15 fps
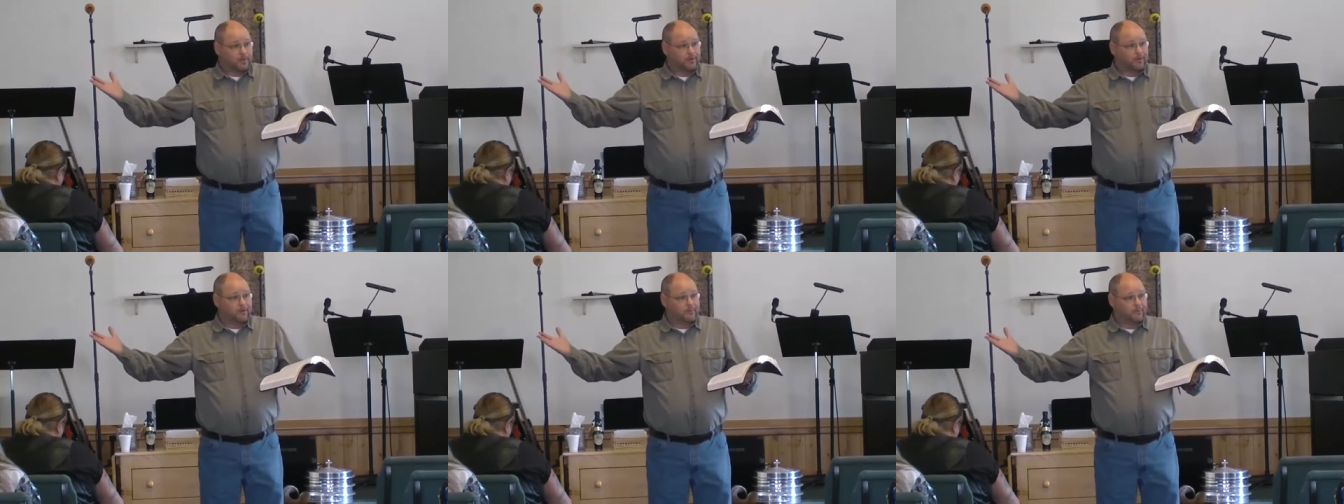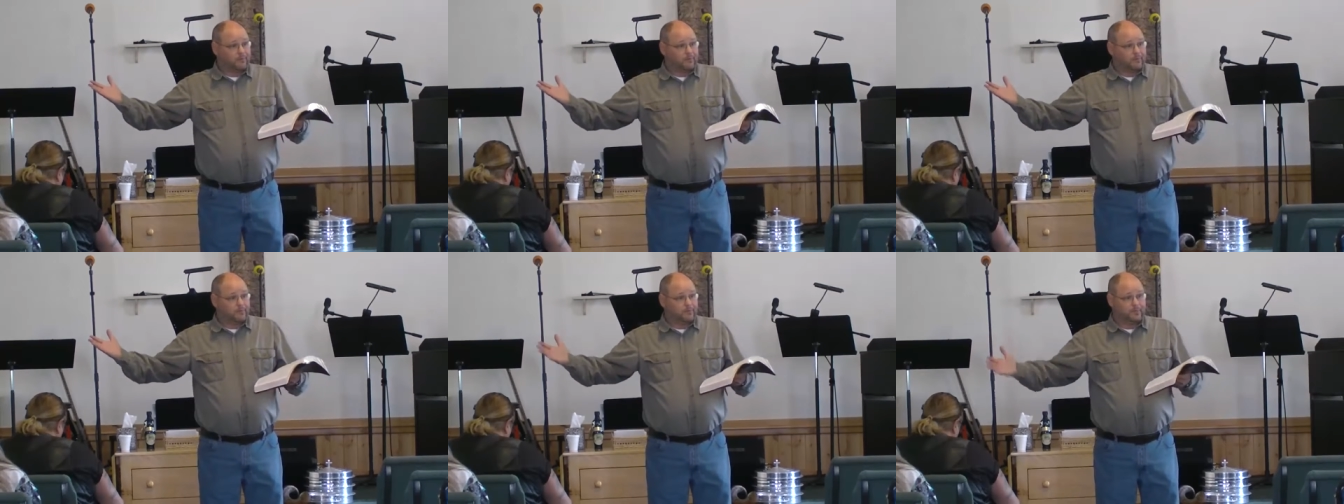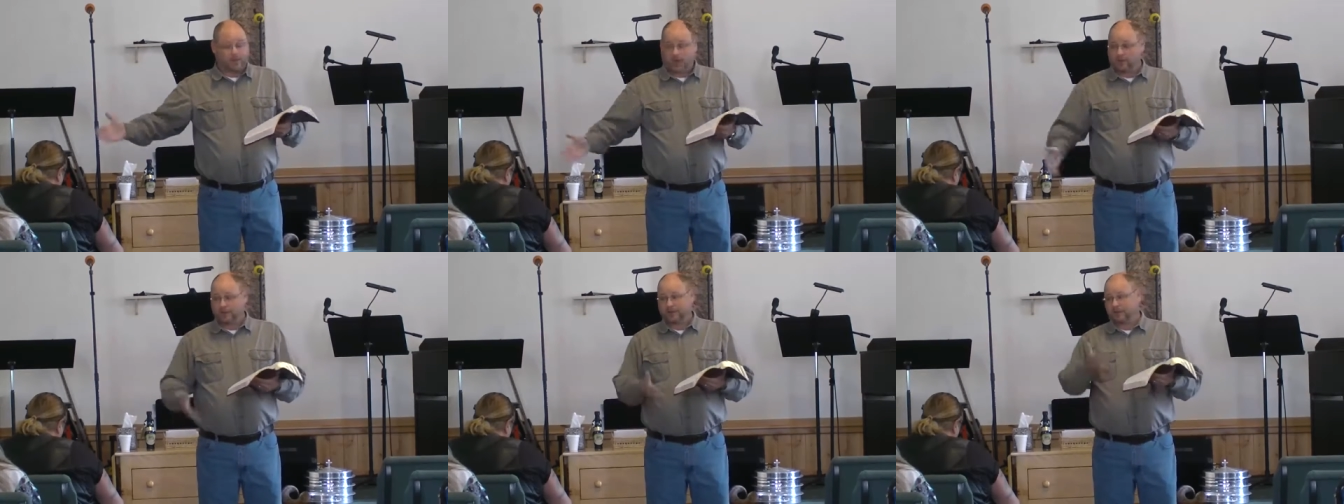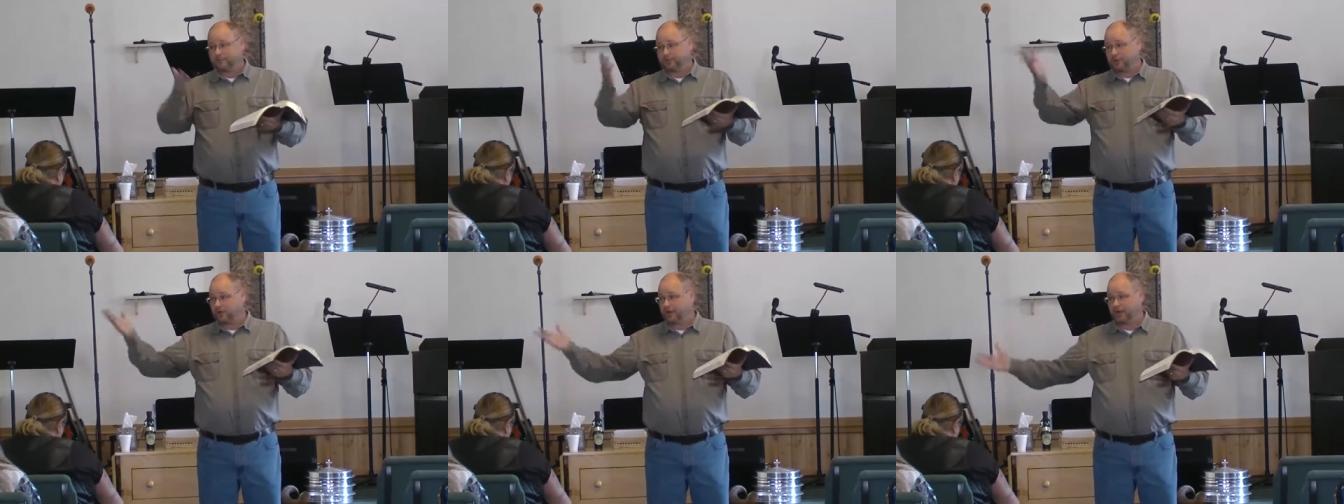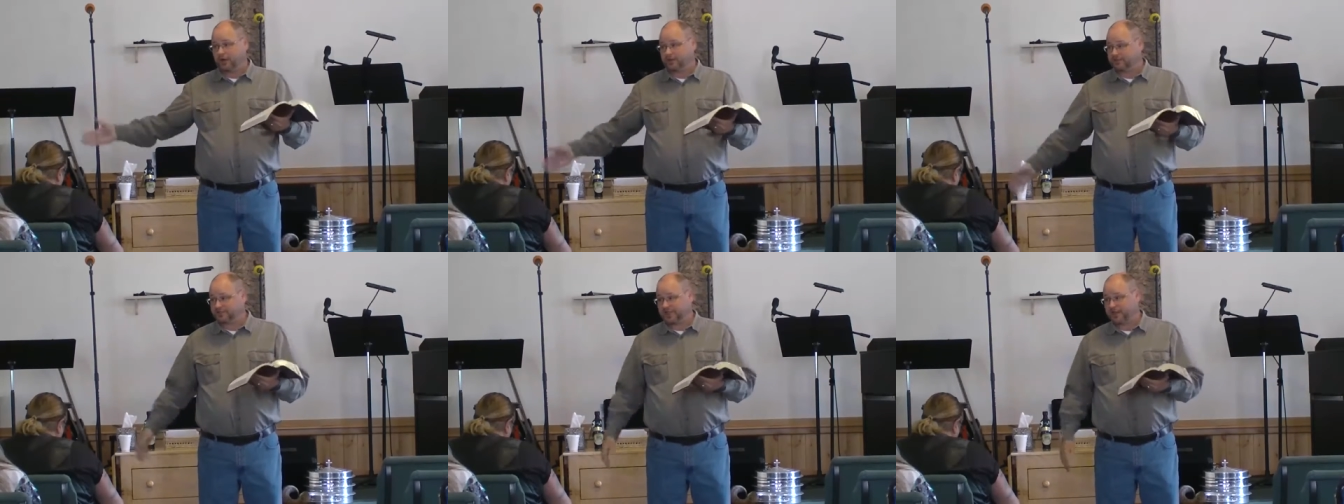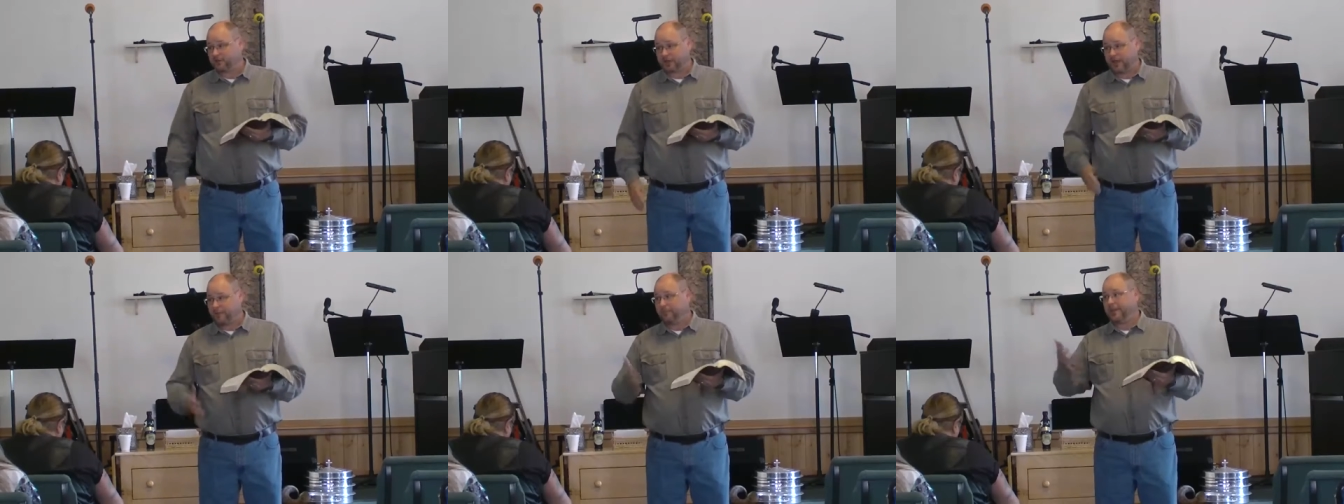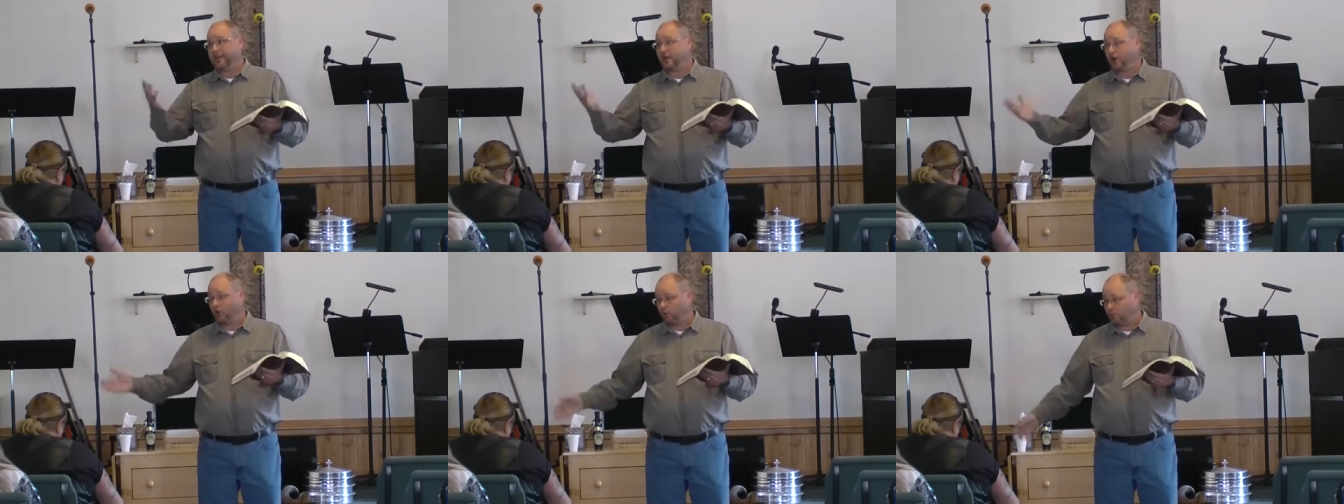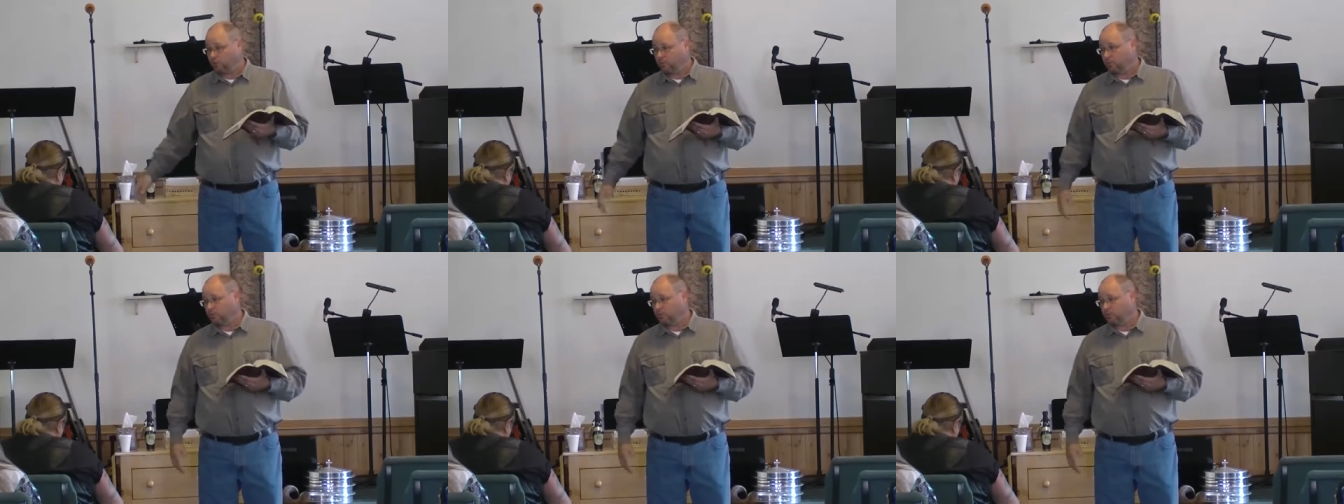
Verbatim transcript: you know? I mean, if you're in on the secret, let me know.